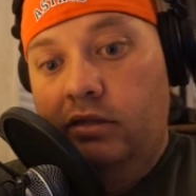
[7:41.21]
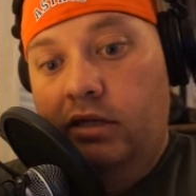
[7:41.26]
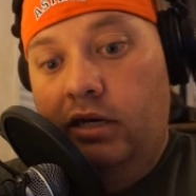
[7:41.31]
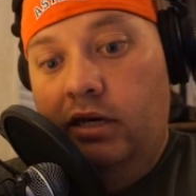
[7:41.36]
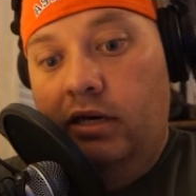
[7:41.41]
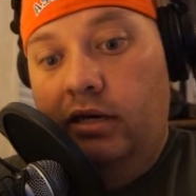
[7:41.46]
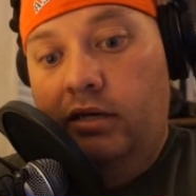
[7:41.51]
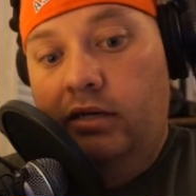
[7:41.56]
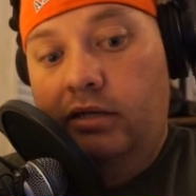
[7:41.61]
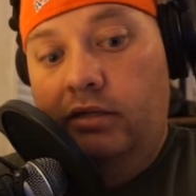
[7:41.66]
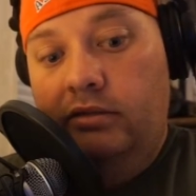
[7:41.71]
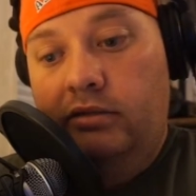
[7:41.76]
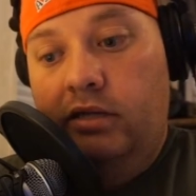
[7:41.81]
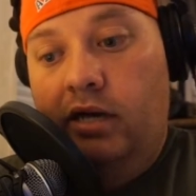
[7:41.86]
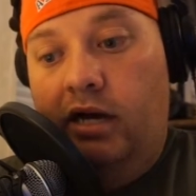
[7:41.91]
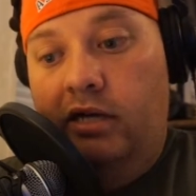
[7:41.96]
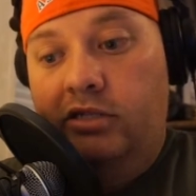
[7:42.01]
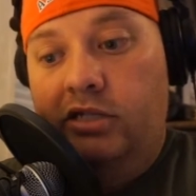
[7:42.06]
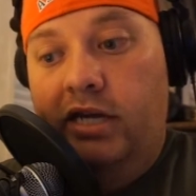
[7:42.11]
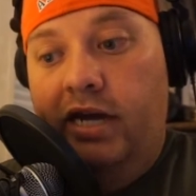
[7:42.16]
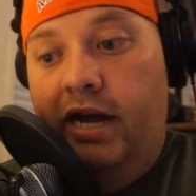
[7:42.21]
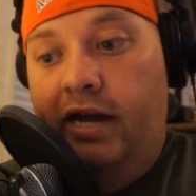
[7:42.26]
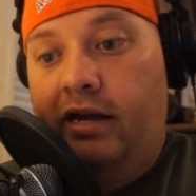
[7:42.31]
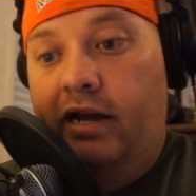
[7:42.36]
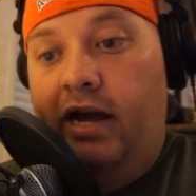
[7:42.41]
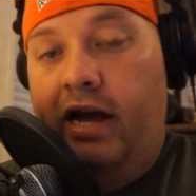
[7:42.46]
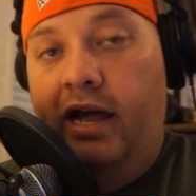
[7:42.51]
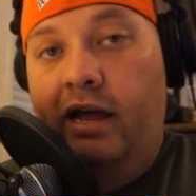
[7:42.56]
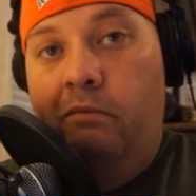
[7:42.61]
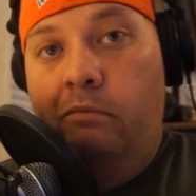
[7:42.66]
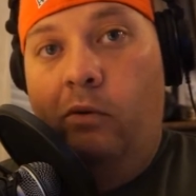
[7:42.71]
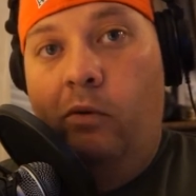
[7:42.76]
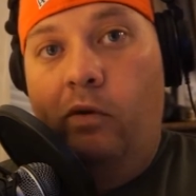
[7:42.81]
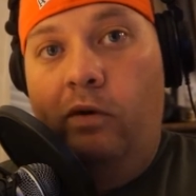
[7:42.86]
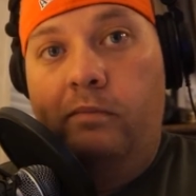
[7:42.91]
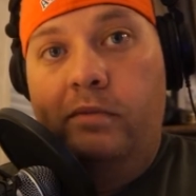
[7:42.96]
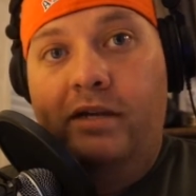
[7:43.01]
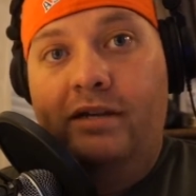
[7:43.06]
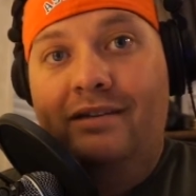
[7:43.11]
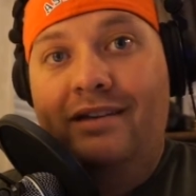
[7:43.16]
Tasha had an eye
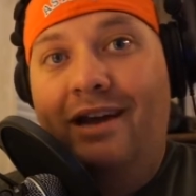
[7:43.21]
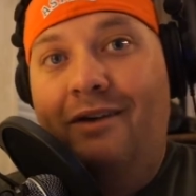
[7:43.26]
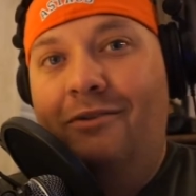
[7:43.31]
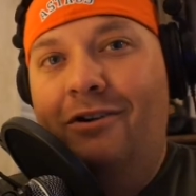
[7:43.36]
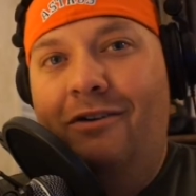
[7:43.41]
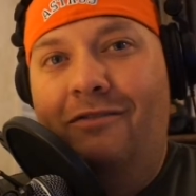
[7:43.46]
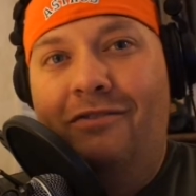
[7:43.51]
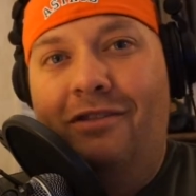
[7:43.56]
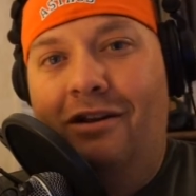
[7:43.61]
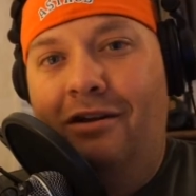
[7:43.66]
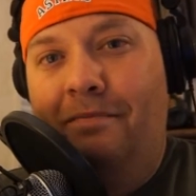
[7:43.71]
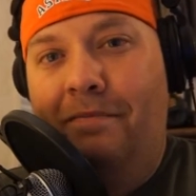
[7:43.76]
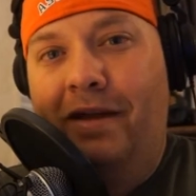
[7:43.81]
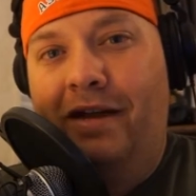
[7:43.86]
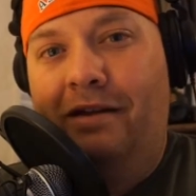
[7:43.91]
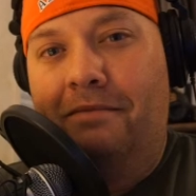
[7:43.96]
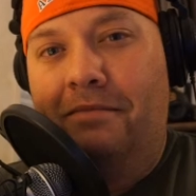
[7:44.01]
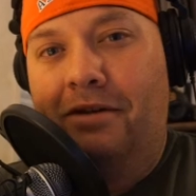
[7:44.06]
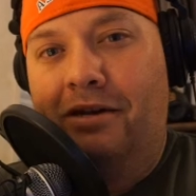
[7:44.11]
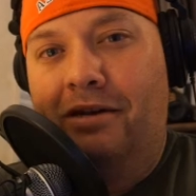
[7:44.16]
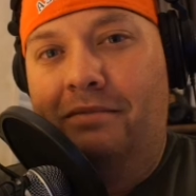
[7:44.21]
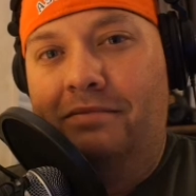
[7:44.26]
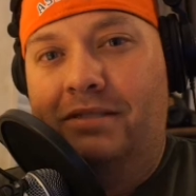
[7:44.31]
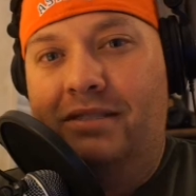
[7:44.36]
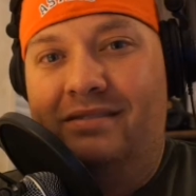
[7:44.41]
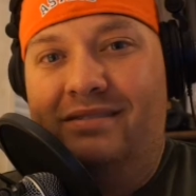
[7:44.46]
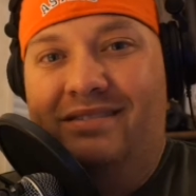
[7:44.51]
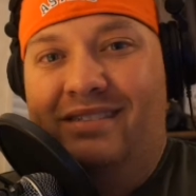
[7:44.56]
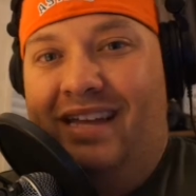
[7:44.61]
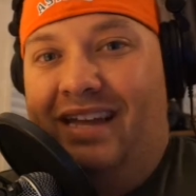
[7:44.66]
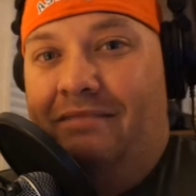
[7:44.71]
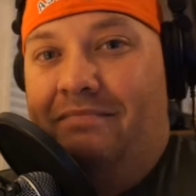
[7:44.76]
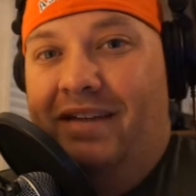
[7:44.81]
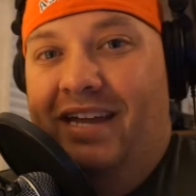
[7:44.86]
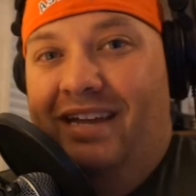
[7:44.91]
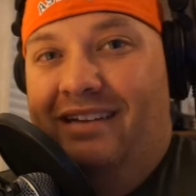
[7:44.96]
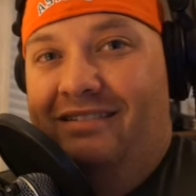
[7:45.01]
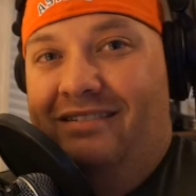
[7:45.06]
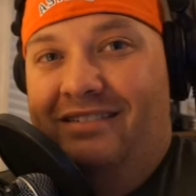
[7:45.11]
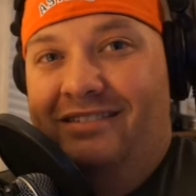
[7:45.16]
appointment, and I went over there to pick them up. So it's like,
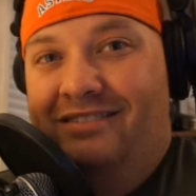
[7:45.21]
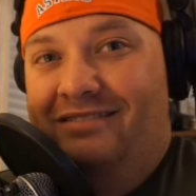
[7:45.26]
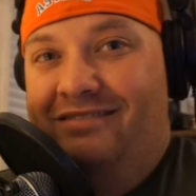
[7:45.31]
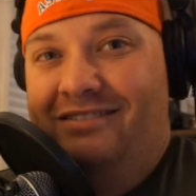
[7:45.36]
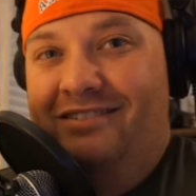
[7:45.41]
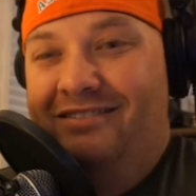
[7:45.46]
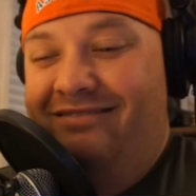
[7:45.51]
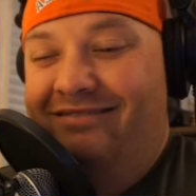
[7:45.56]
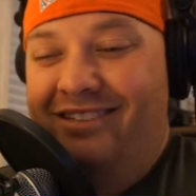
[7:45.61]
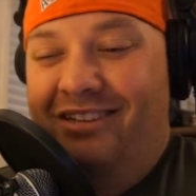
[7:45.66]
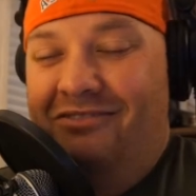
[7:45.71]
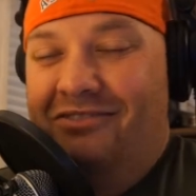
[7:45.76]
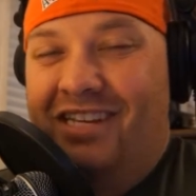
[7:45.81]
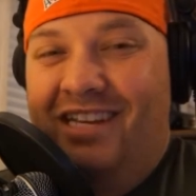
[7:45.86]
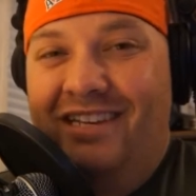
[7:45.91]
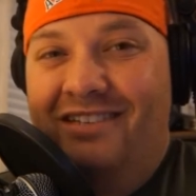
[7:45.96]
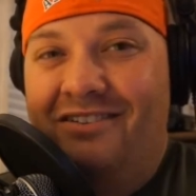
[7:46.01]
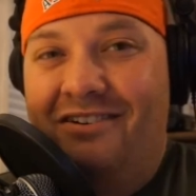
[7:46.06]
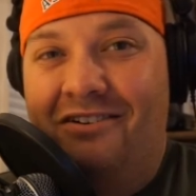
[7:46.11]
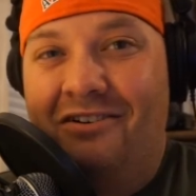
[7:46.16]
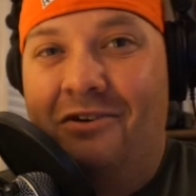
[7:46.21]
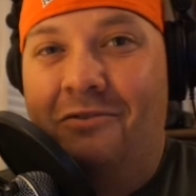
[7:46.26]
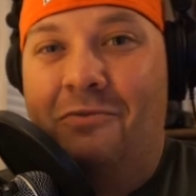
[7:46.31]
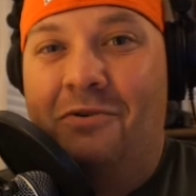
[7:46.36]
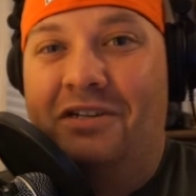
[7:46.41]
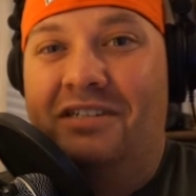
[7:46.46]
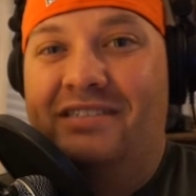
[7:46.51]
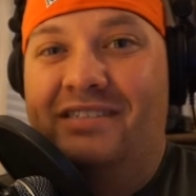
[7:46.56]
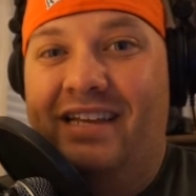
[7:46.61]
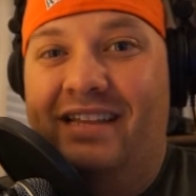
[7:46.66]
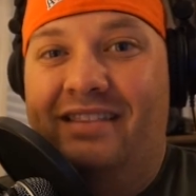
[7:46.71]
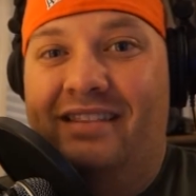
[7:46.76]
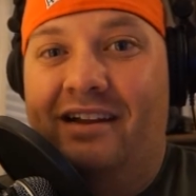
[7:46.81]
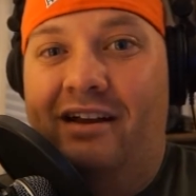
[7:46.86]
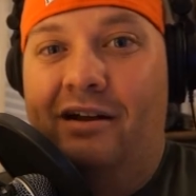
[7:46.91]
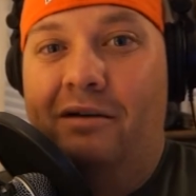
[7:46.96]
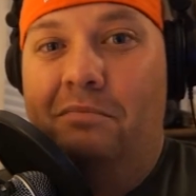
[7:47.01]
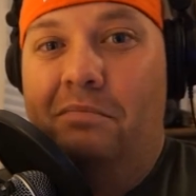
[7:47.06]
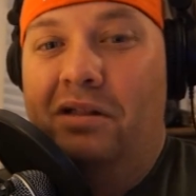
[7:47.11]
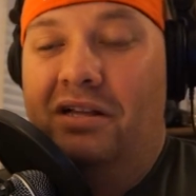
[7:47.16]
man, those kids aren't going to want to sit
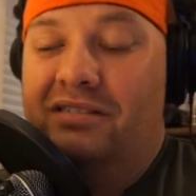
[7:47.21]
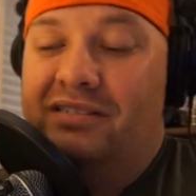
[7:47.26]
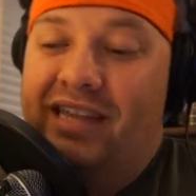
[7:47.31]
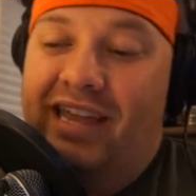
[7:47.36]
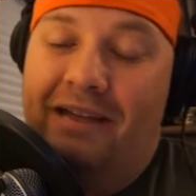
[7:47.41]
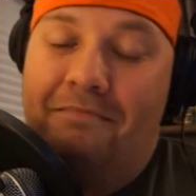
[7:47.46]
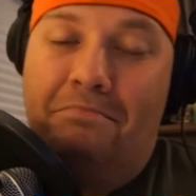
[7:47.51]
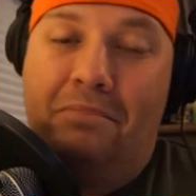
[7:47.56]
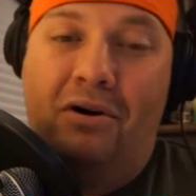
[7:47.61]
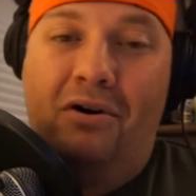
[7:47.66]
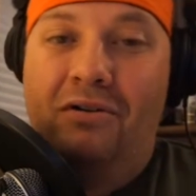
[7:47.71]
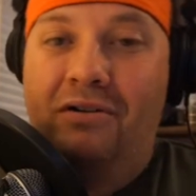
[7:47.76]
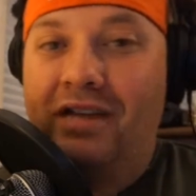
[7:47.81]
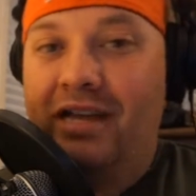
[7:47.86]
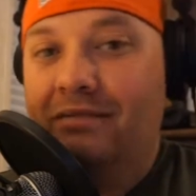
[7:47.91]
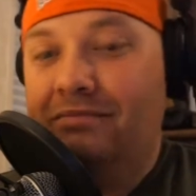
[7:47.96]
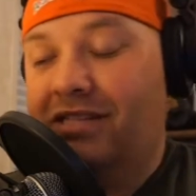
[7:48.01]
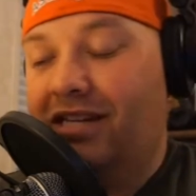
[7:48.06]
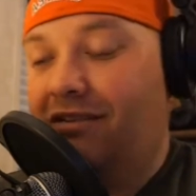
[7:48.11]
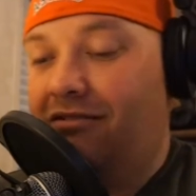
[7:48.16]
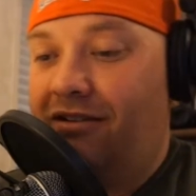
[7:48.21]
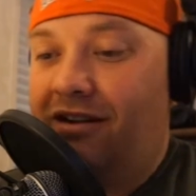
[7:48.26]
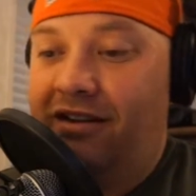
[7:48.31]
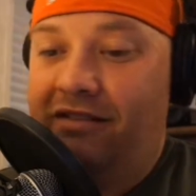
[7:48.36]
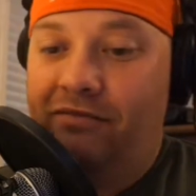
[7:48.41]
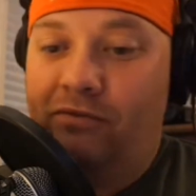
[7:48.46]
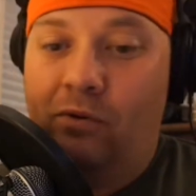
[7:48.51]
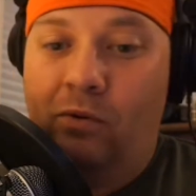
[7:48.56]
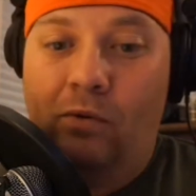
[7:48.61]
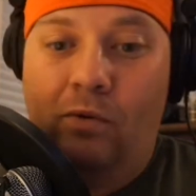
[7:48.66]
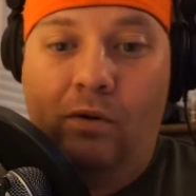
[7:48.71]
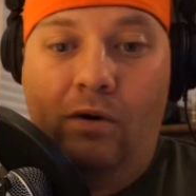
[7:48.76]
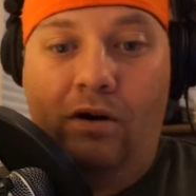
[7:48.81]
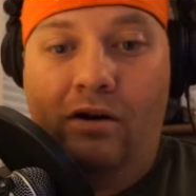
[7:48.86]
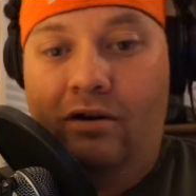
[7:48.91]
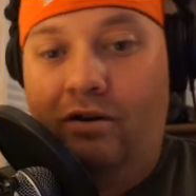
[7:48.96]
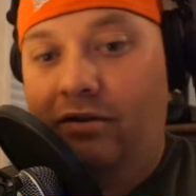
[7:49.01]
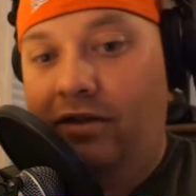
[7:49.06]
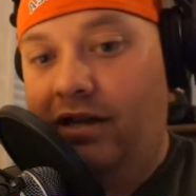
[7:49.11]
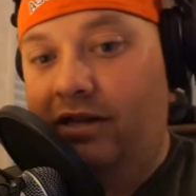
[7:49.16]
there. And plus, they had ball games to get ready for
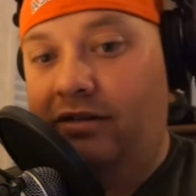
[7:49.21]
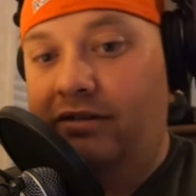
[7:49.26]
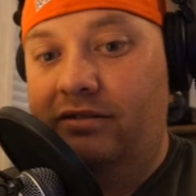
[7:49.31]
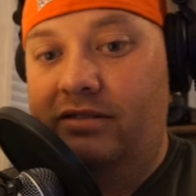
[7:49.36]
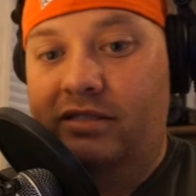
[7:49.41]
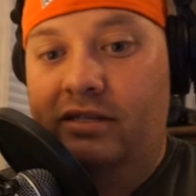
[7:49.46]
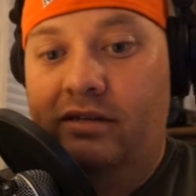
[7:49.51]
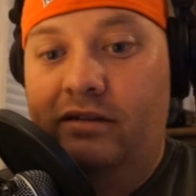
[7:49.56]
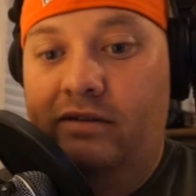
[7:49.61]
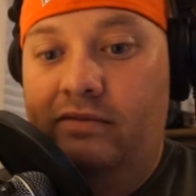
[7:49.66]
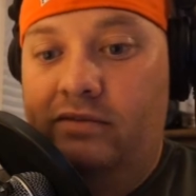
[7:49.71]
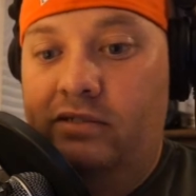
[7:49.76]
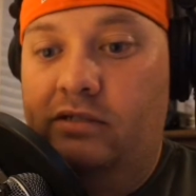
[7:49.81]
and all that good stuff.